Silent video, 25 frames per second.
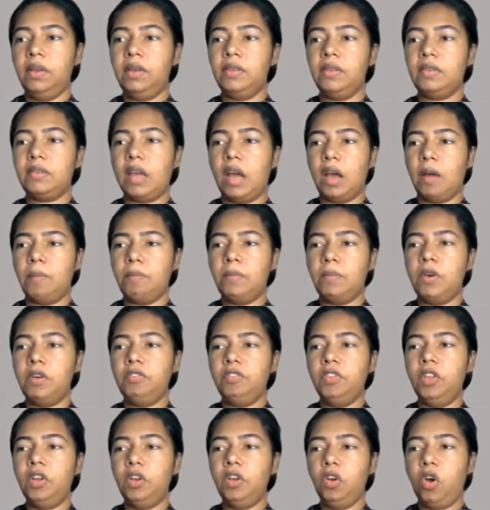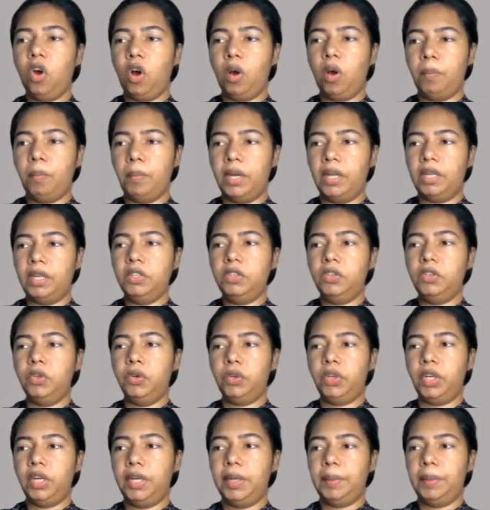Some of the common
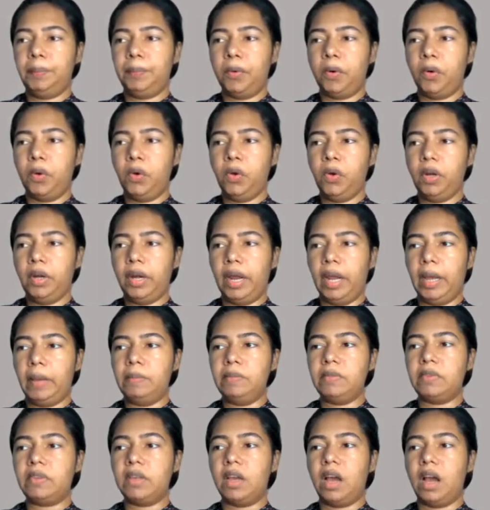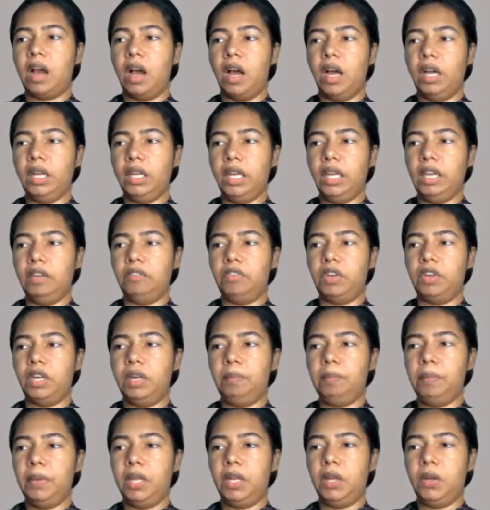utility programs are
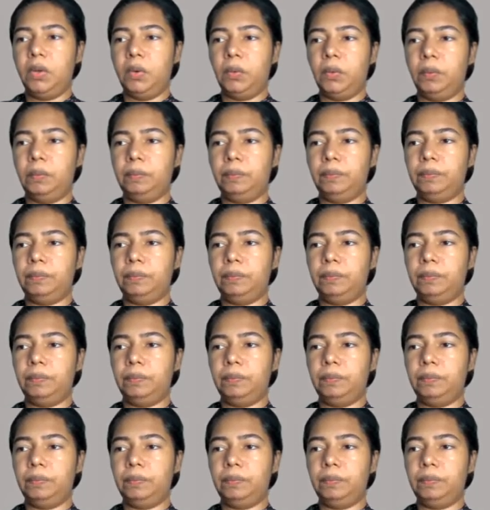given below.